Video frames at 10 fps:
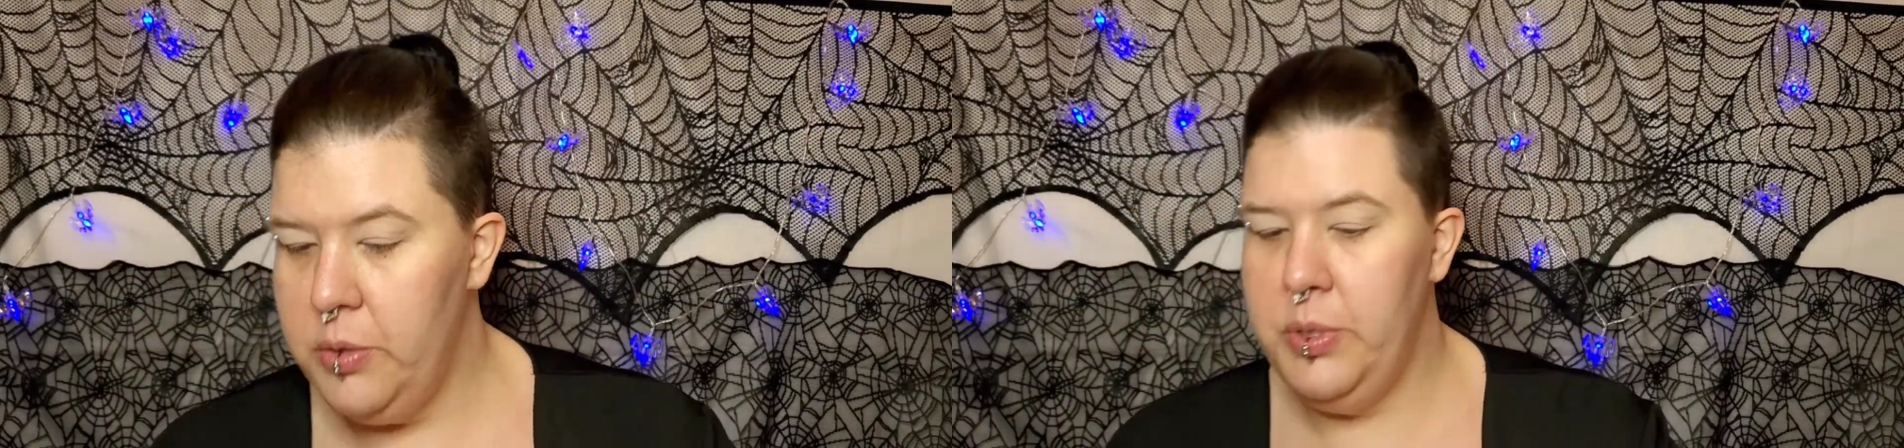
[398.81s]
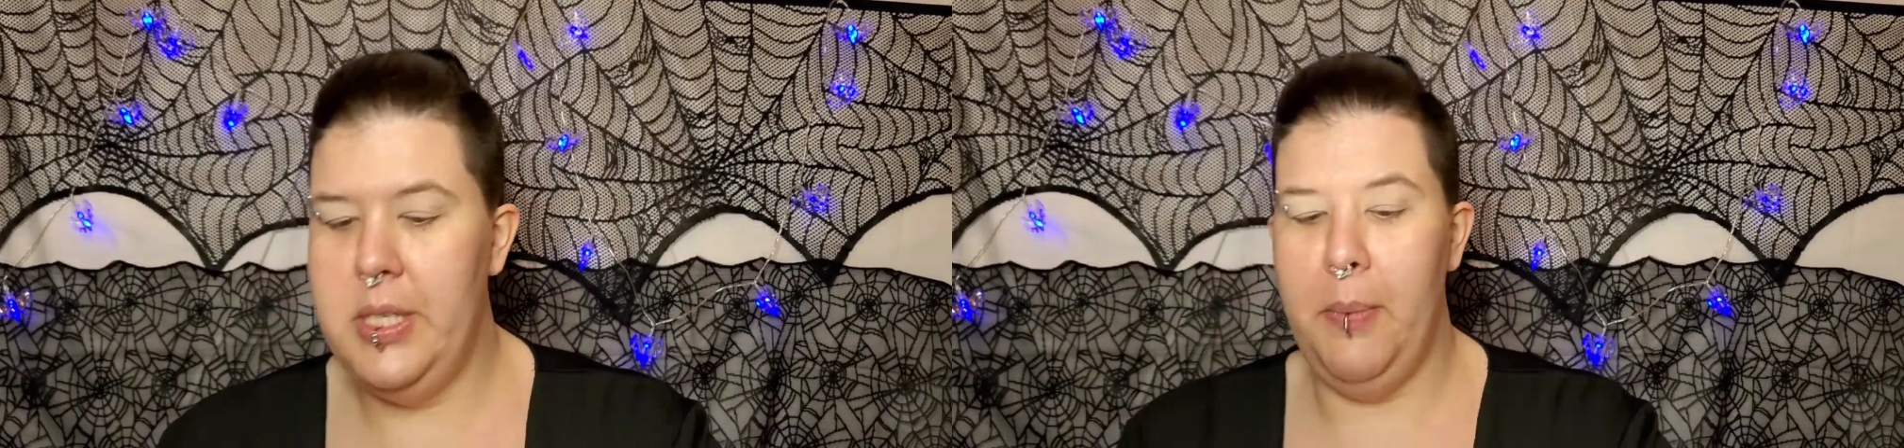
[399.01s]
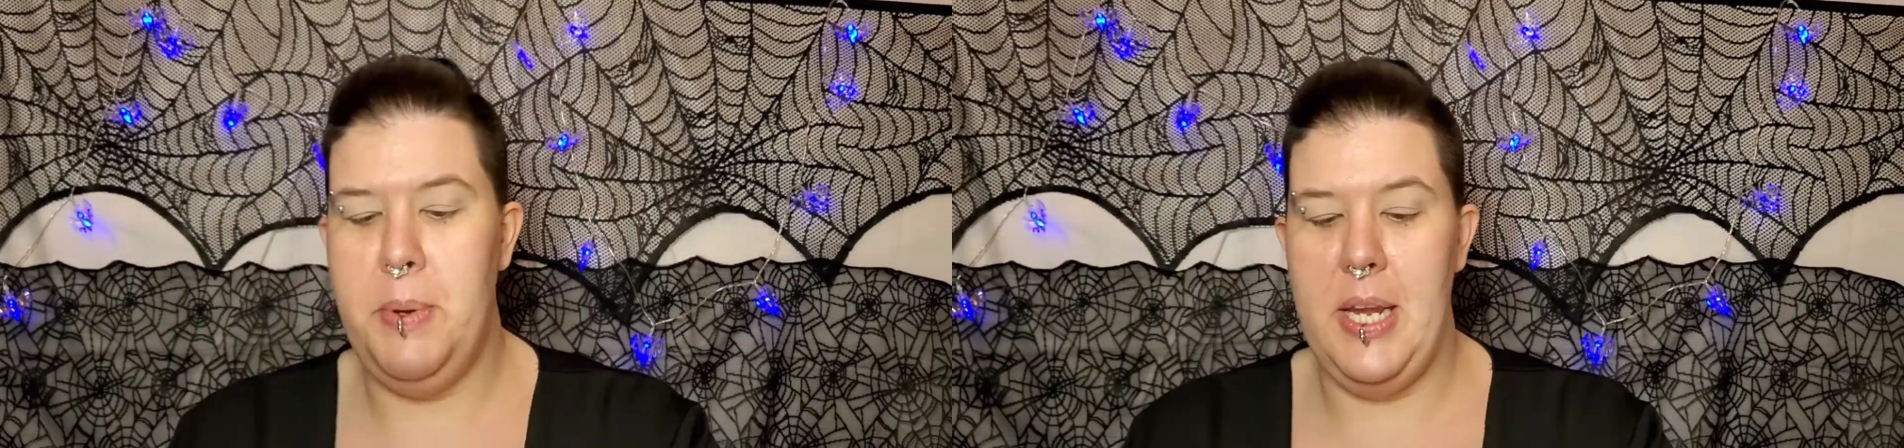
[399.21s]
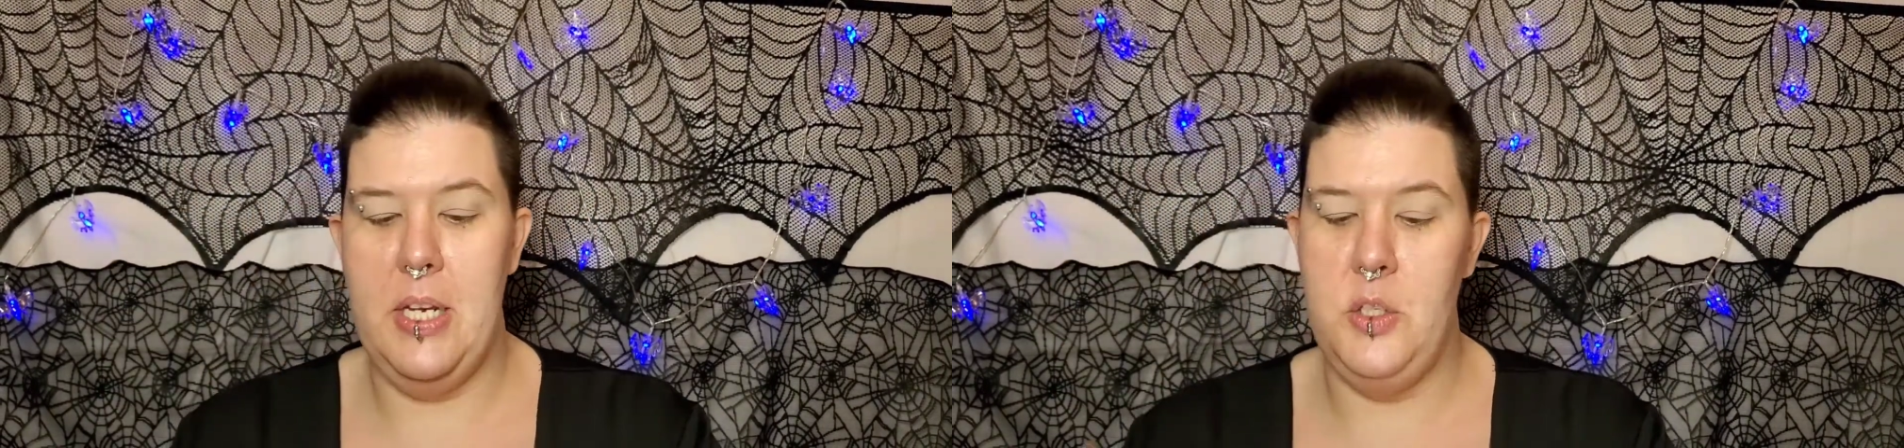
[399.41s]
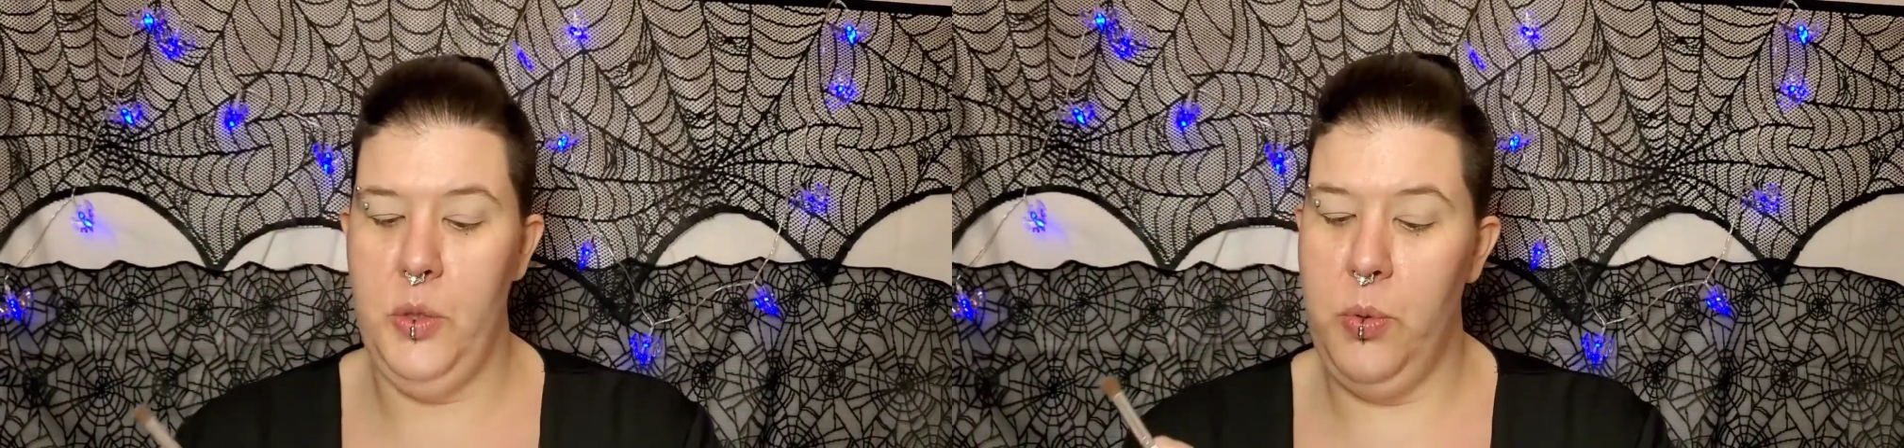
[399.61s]
to dip
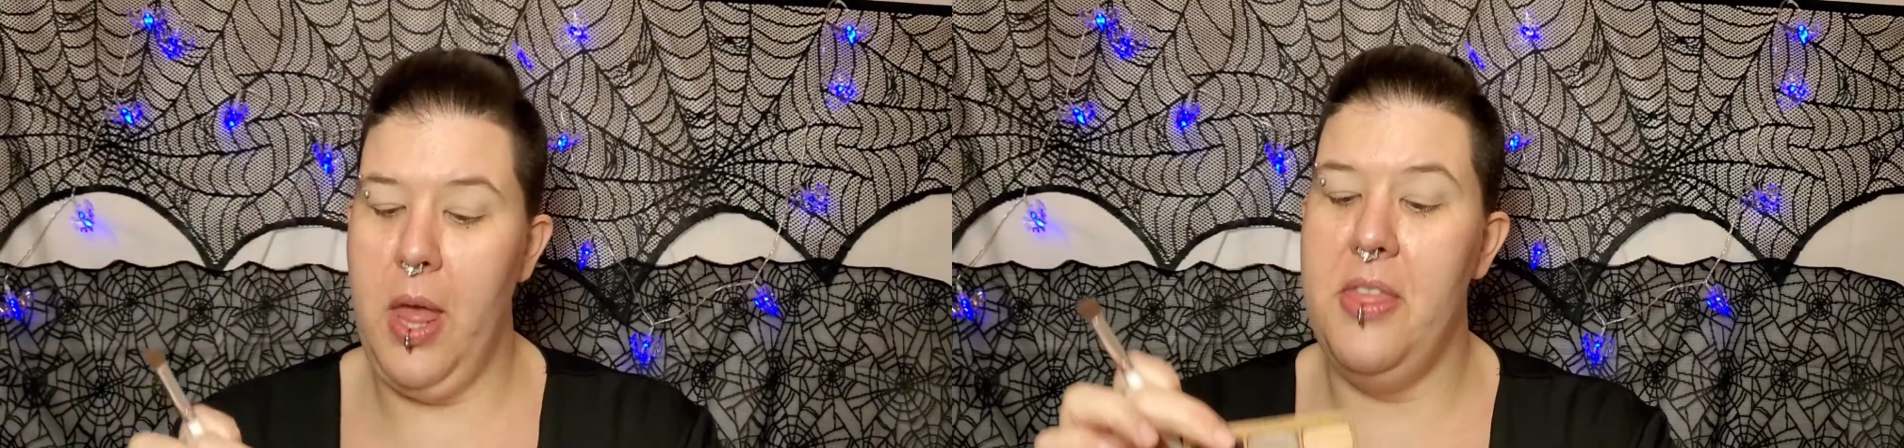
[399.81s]
into